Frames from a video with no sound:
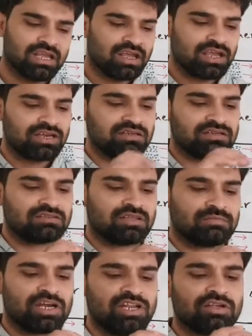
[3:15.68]
and
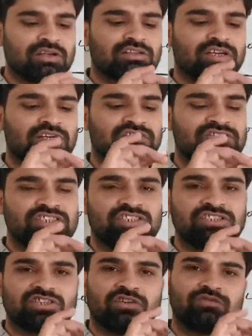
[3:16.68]
the
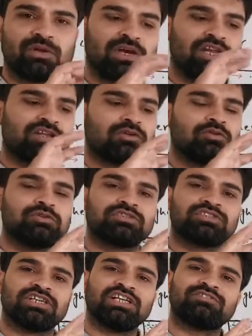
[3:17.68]
concentration of the
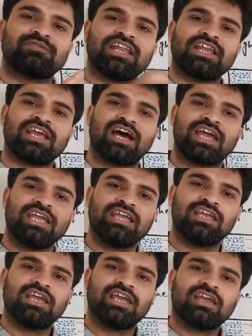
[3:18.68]
molecules is very
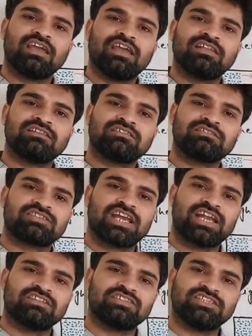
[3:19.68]
high
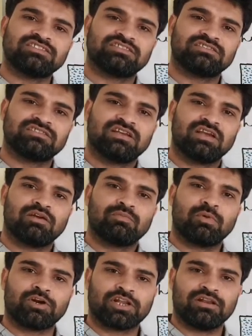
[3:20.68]
inside this
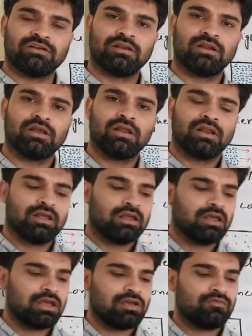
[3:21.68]
bottle.
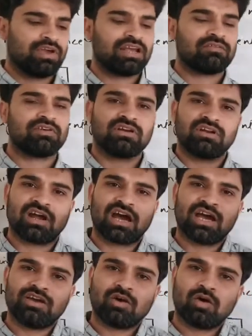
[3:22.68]
Whenever
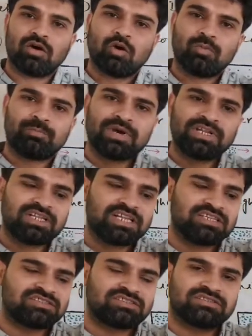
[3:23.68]
I open
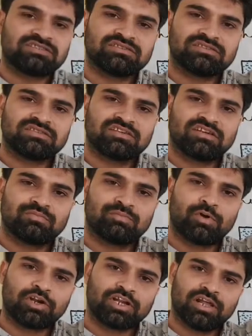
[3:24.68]
this
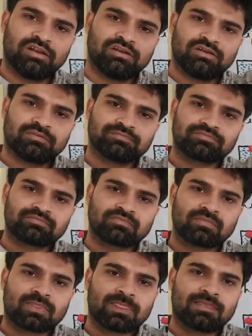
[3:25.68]
bottle
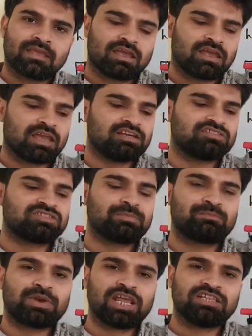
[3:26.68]
and
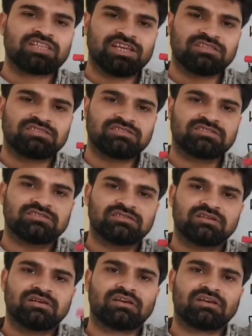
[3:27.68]
spray this,